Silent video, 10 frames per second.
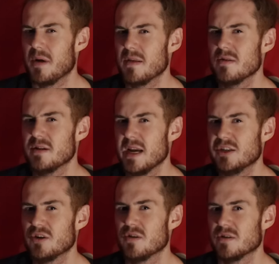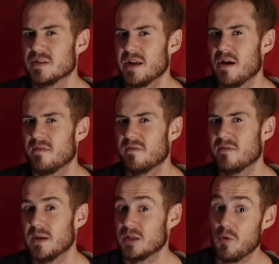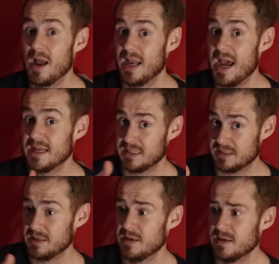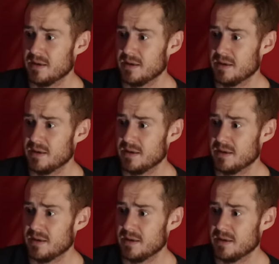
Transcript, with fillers: Mother Nature herself as well as,